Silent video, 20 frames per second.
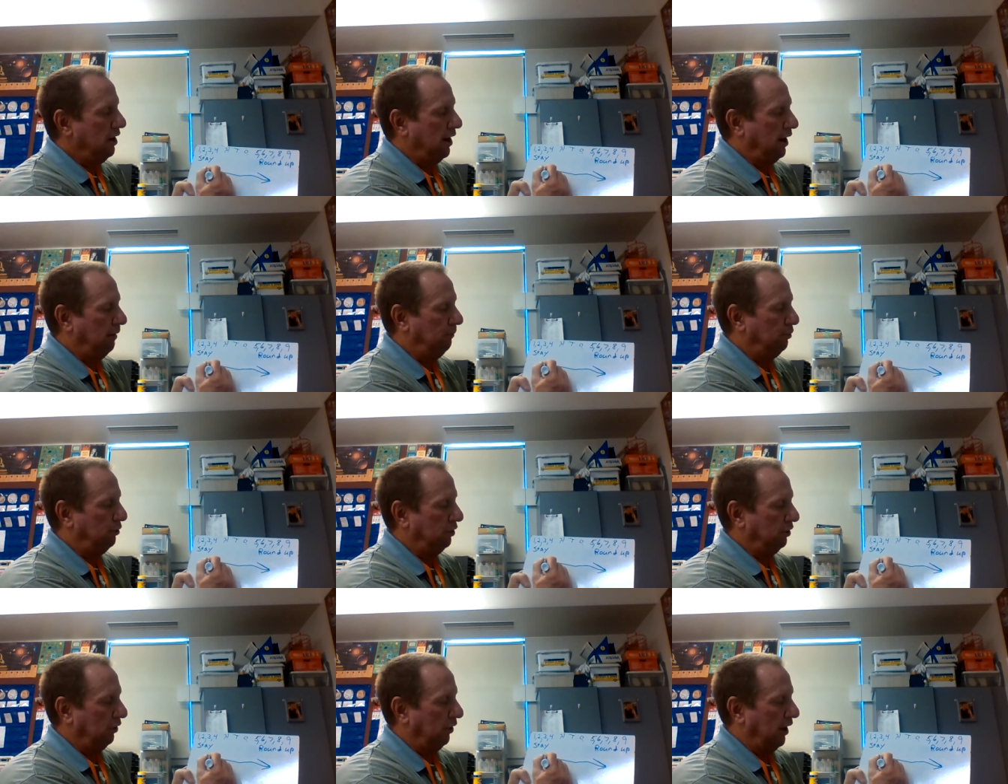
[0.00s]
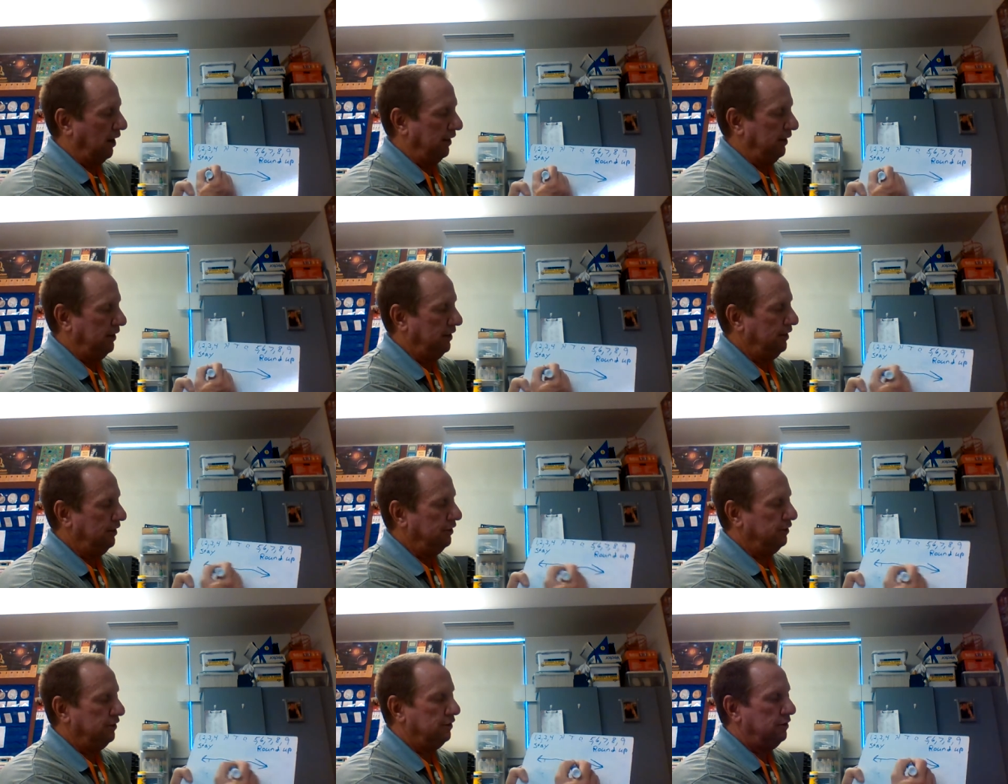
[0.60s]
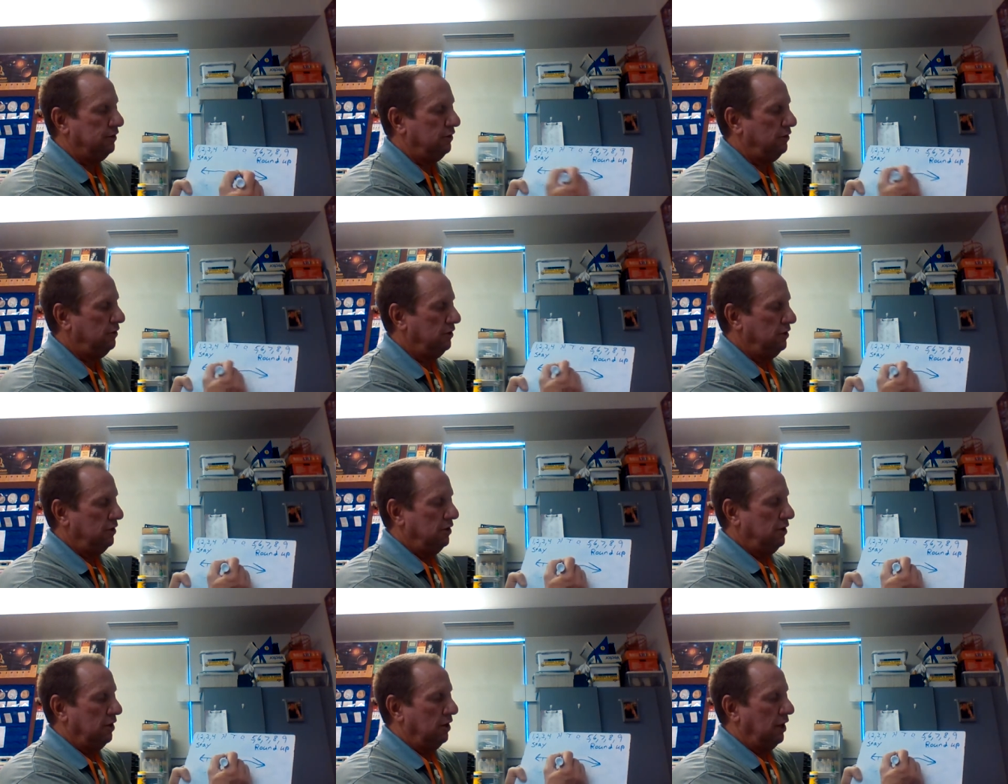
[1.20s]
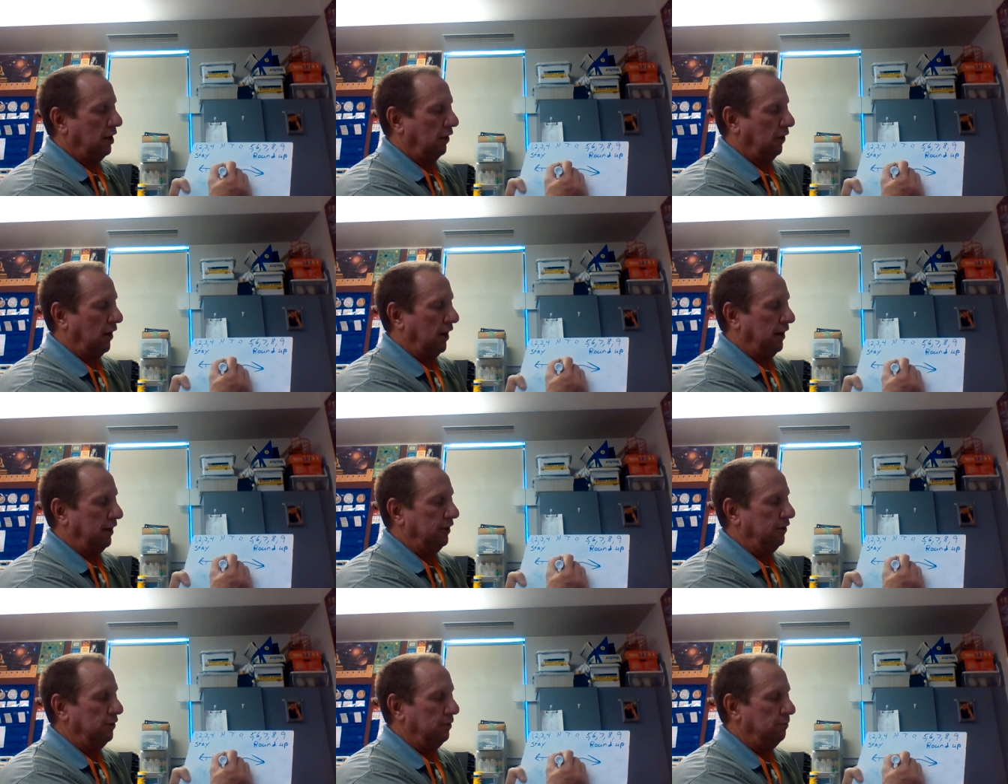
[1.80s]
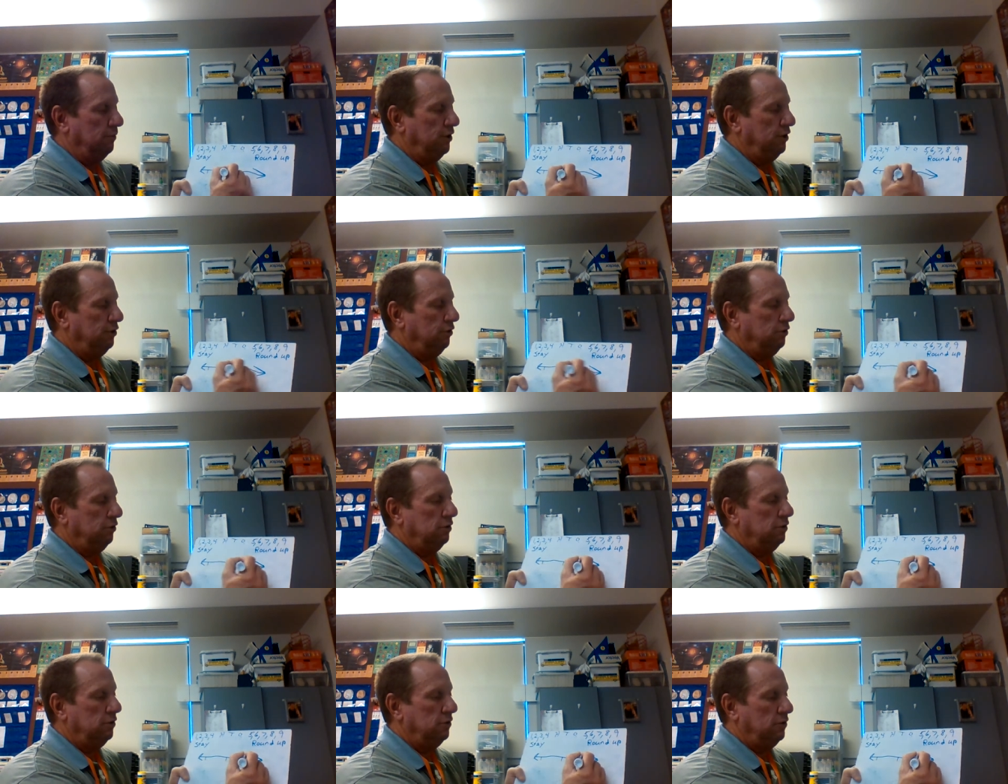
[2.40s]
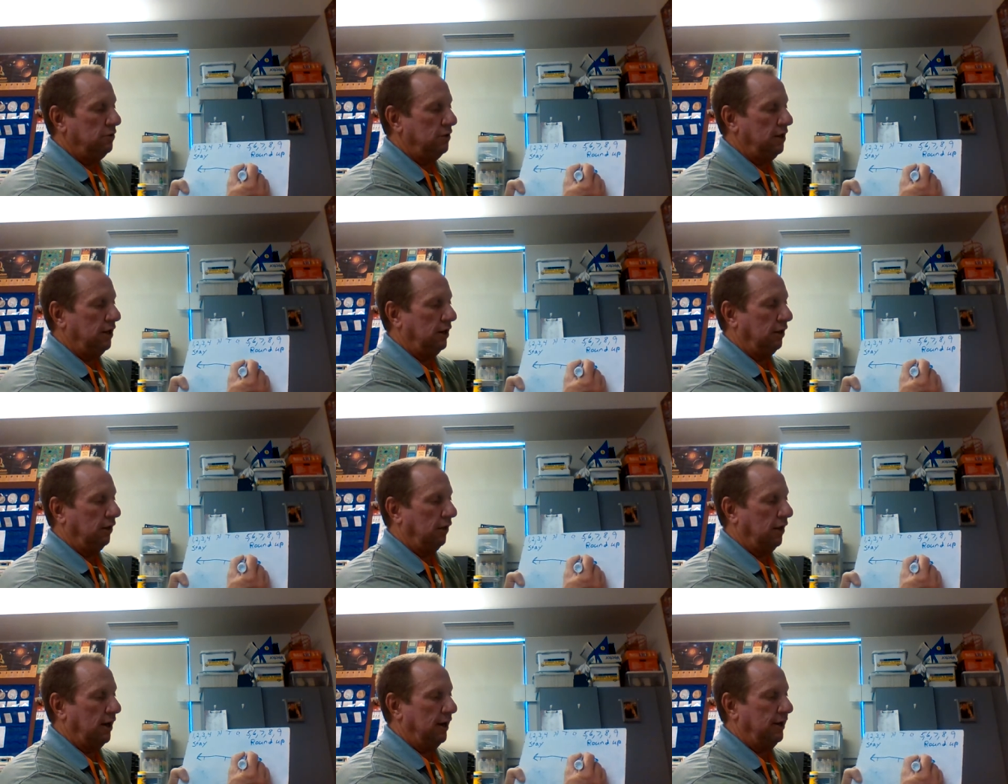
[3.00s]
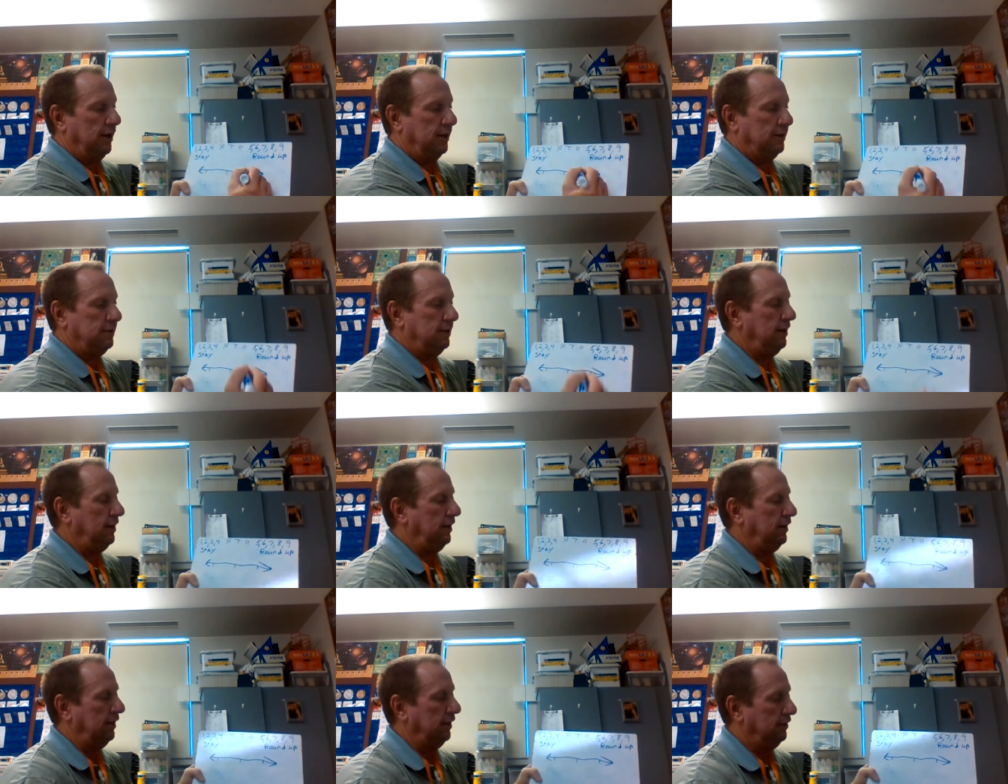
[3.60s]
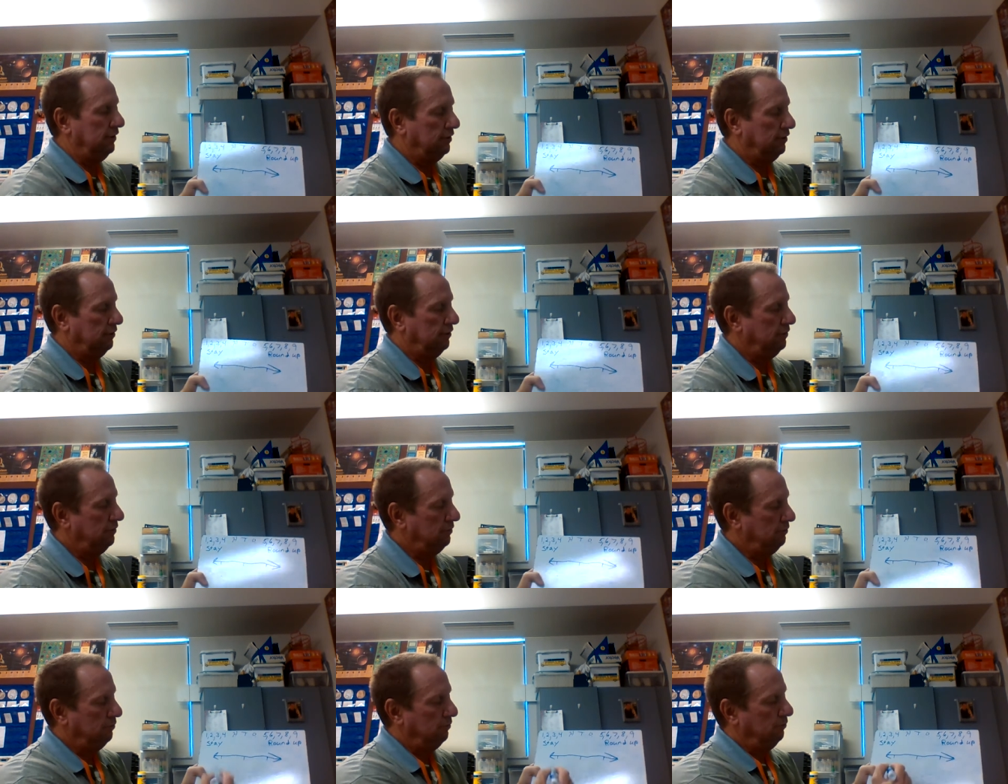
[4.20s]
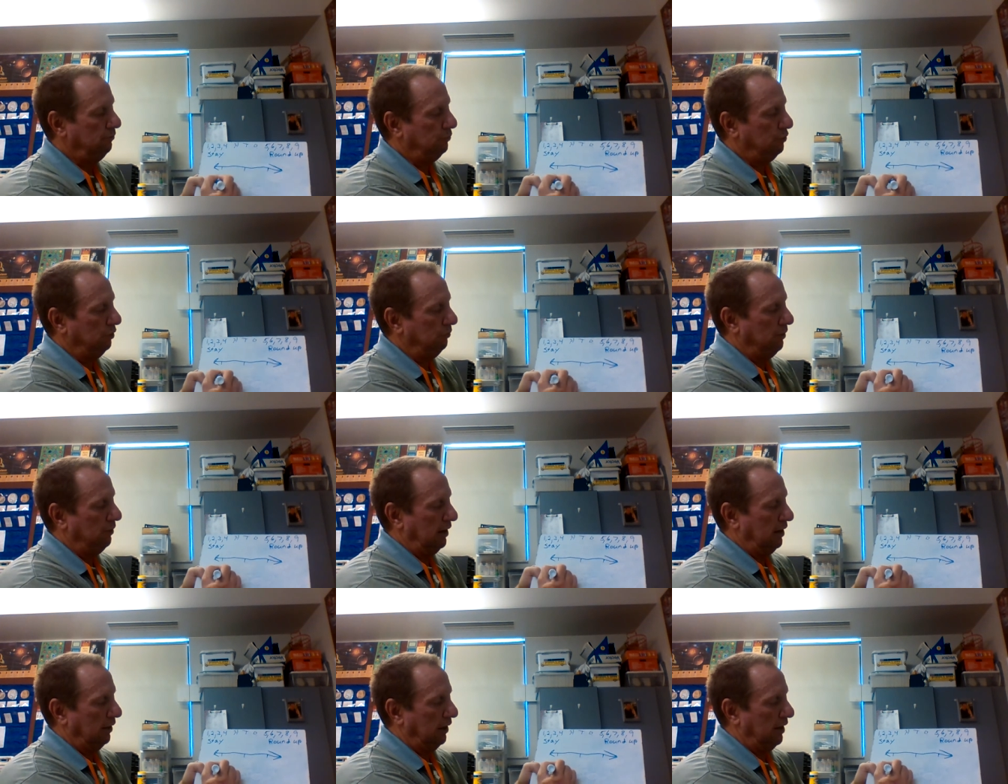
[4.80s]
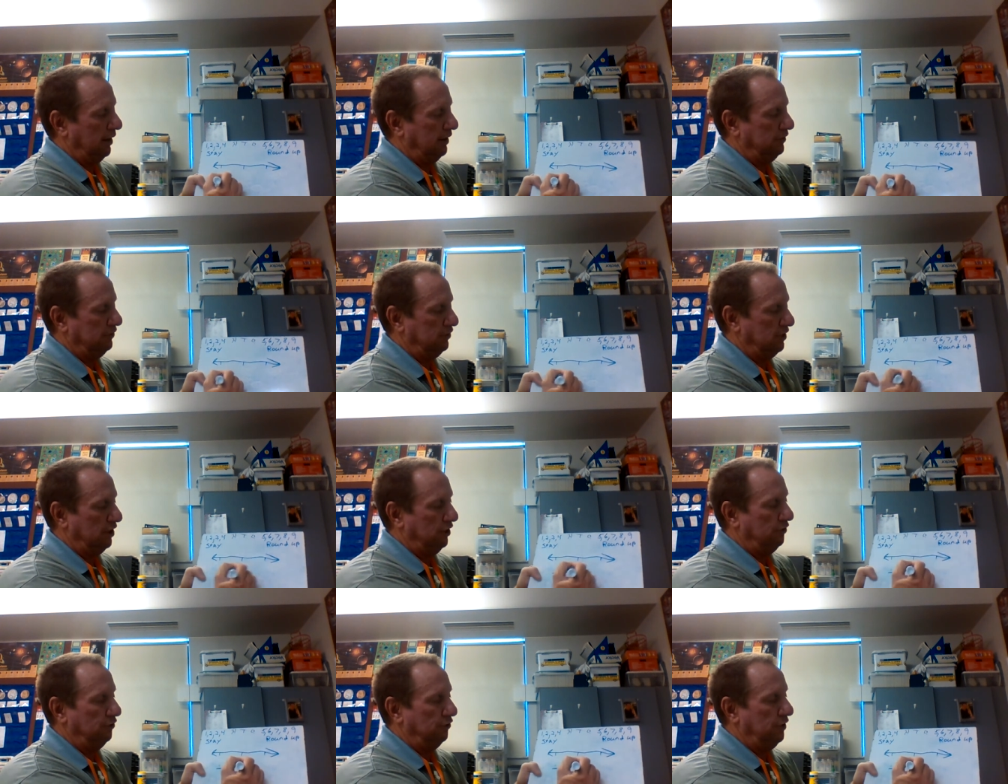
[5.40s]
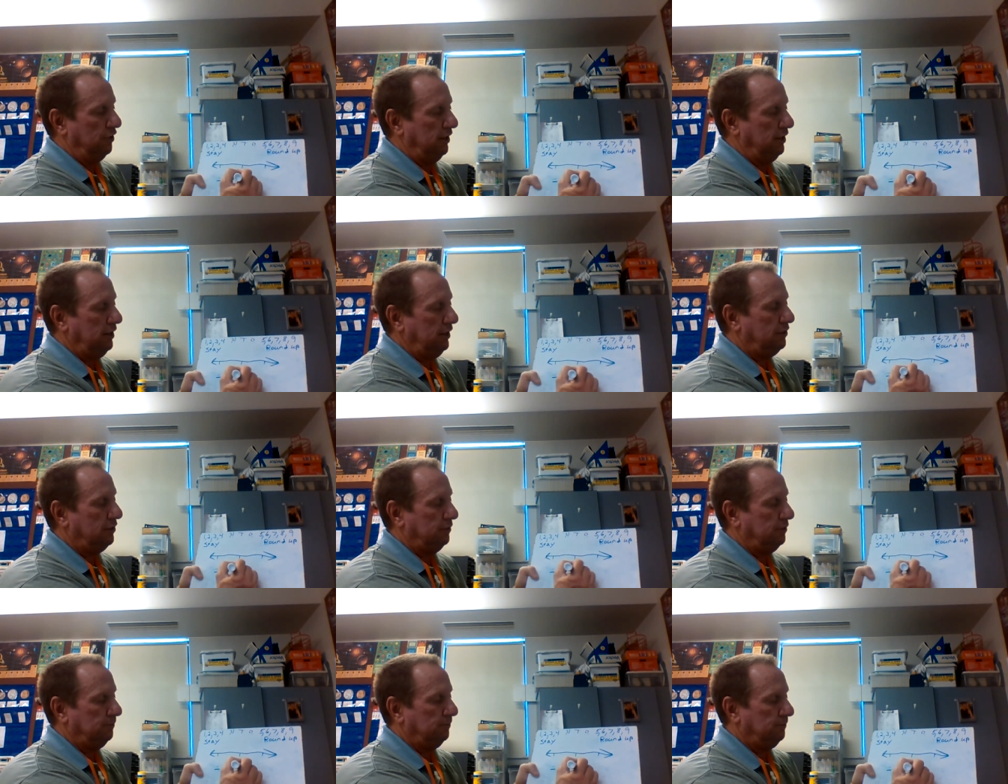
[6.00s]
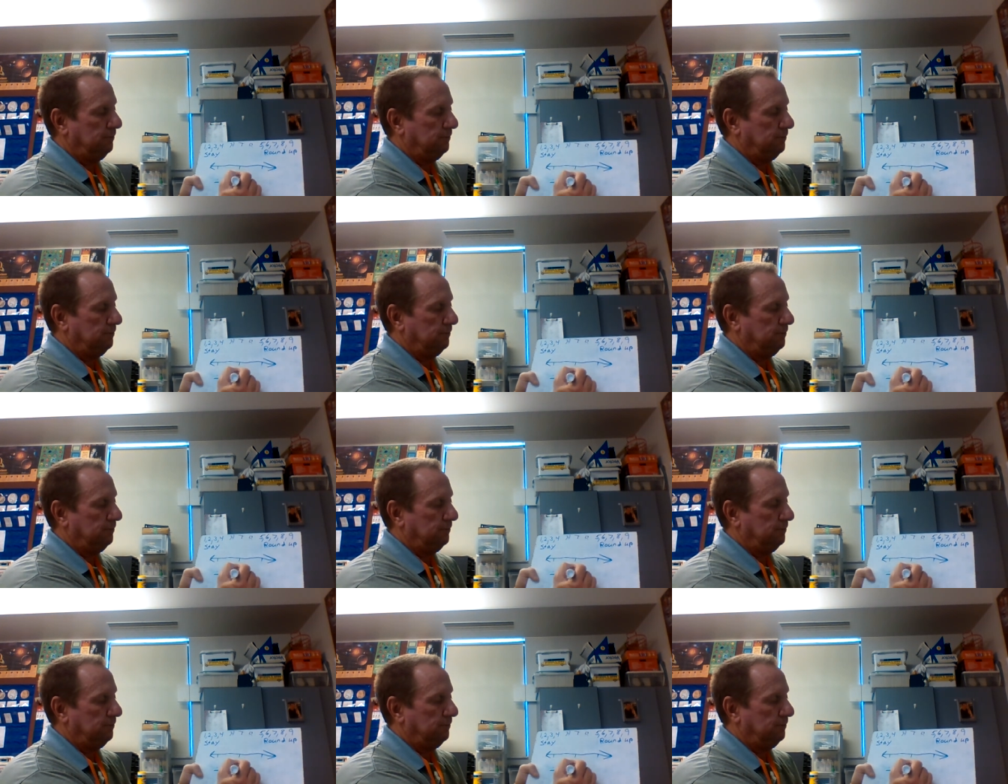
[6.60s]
I put a line here, a line in the middle, and a line at the end. Put my lines underneath.